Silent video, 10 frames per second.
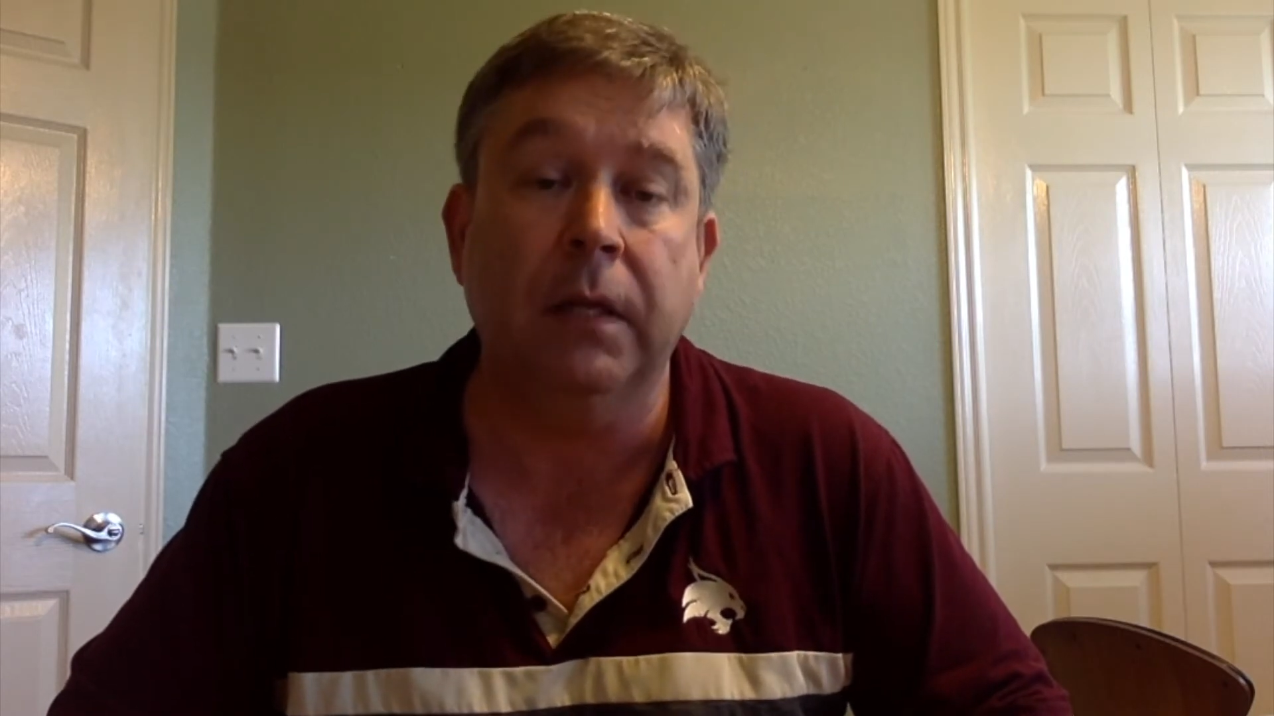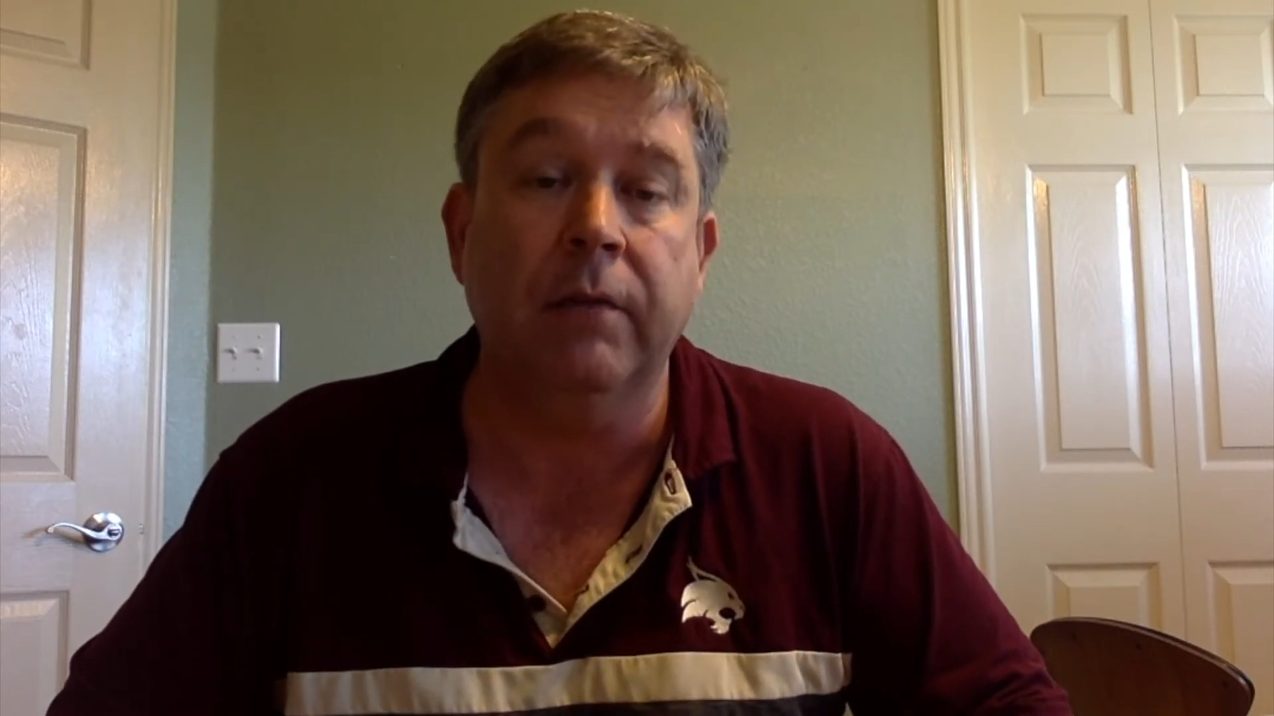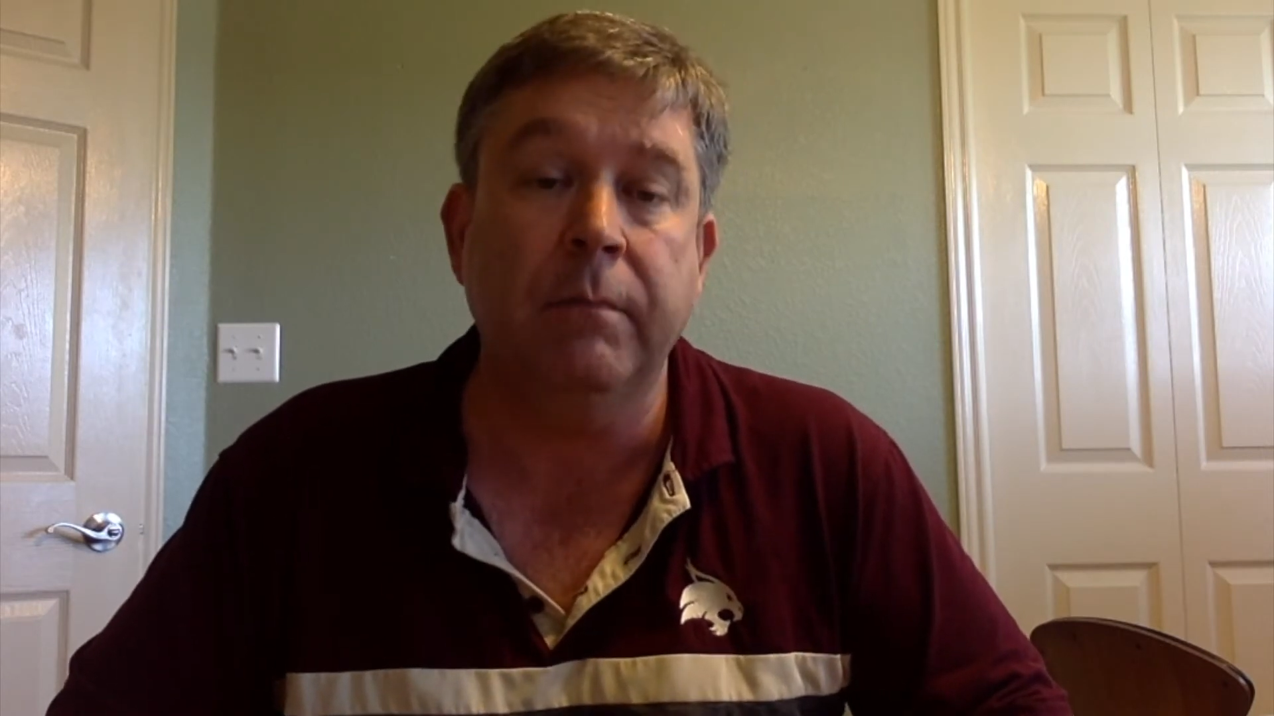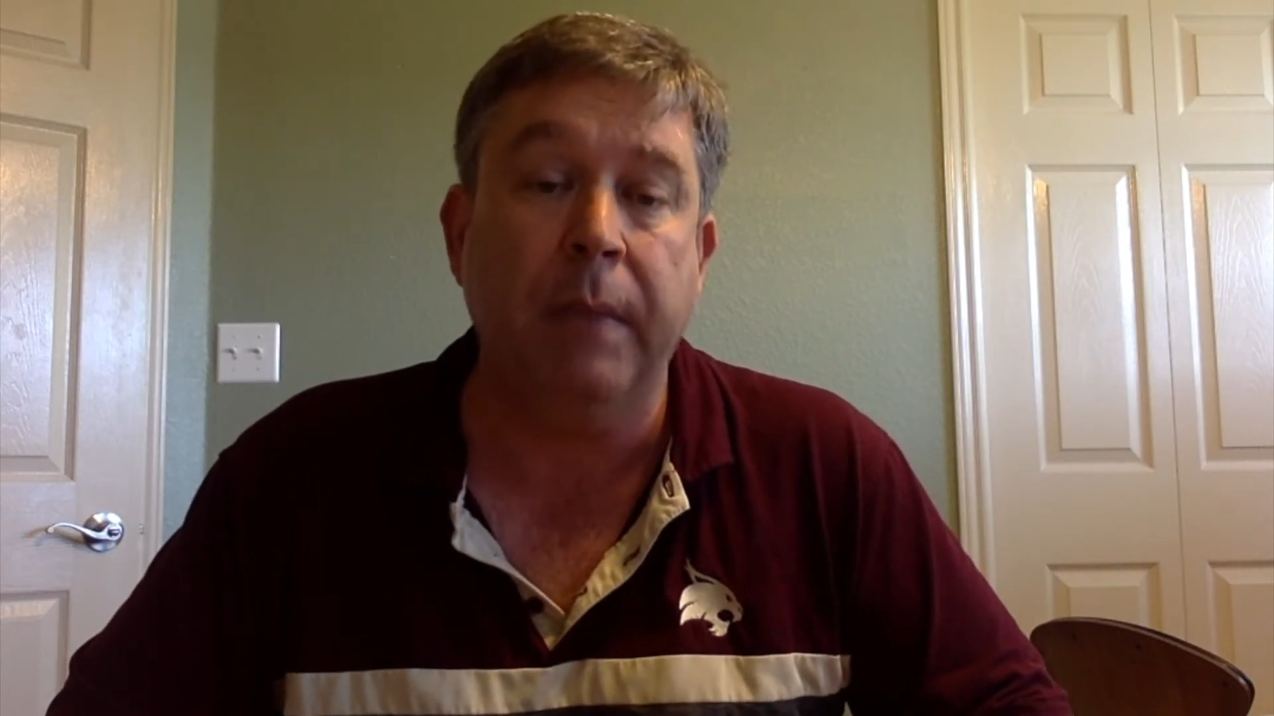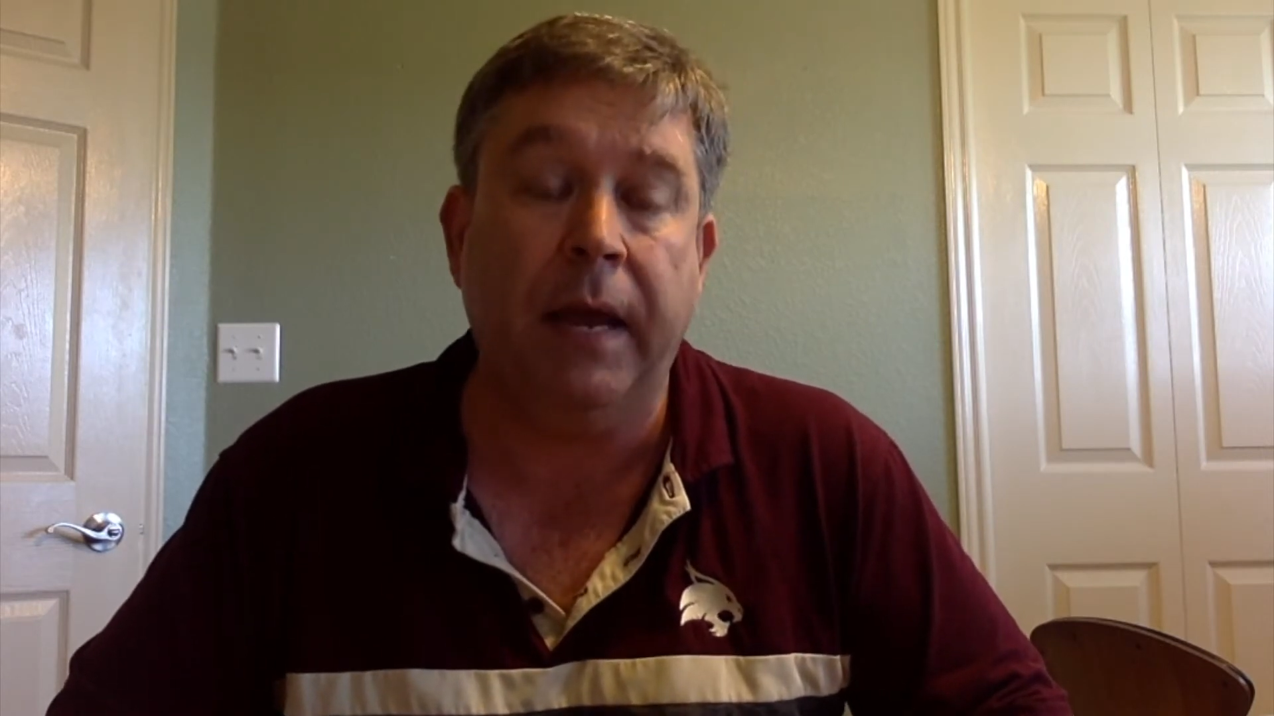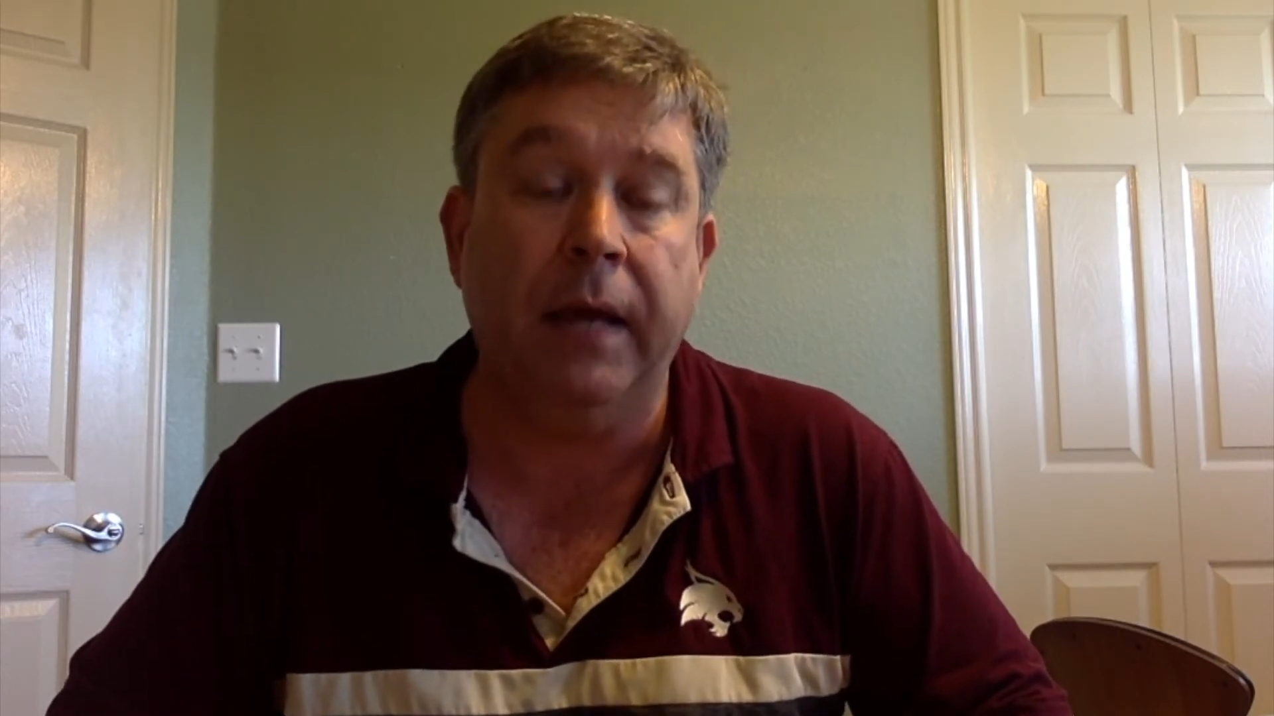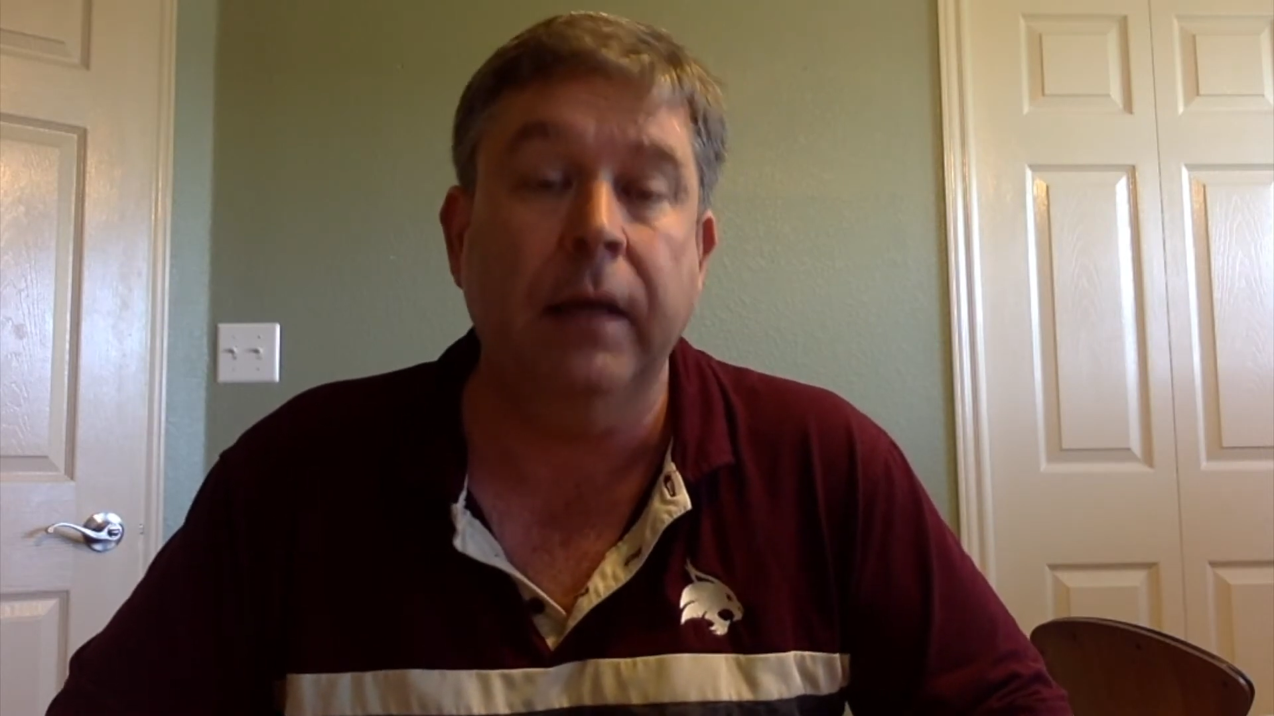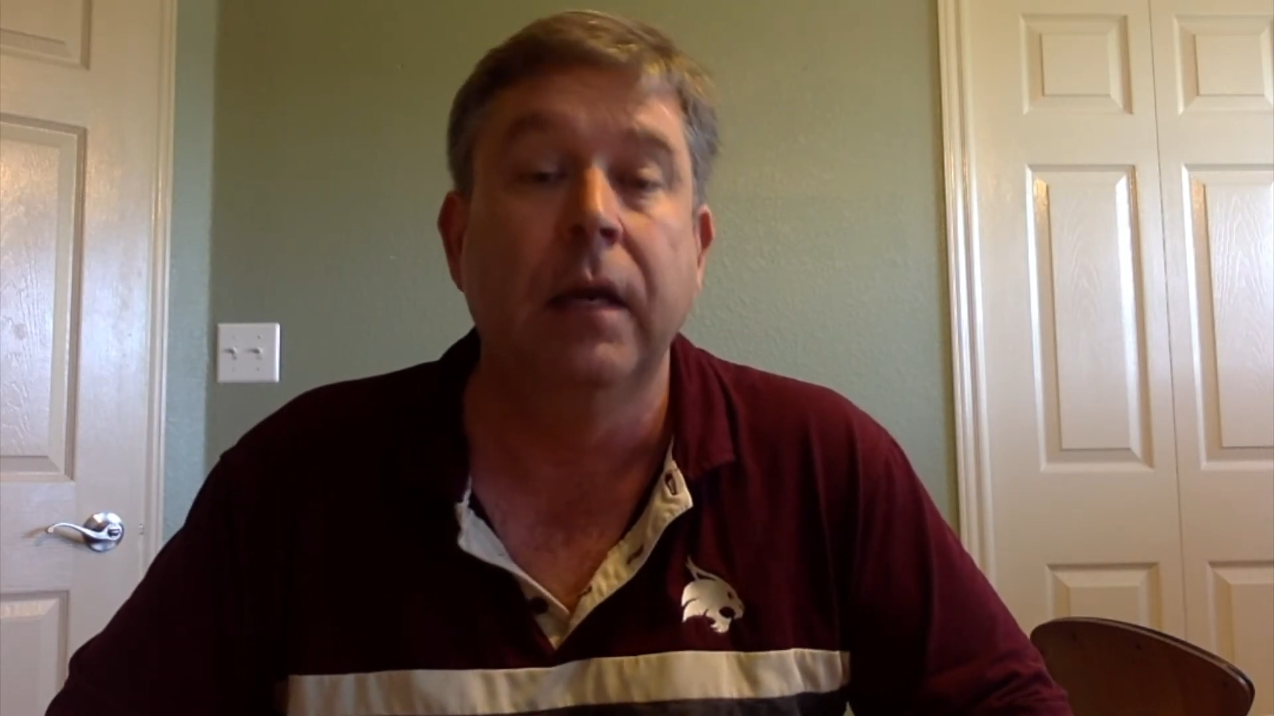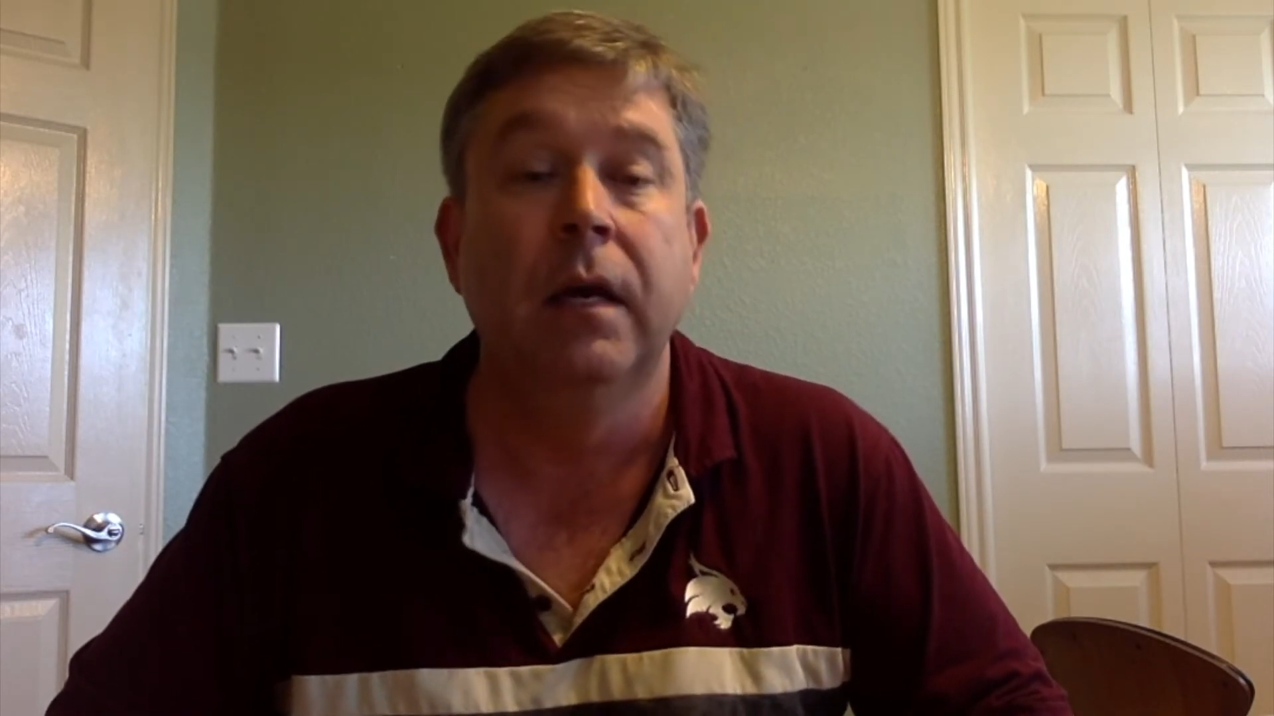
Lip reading: of May.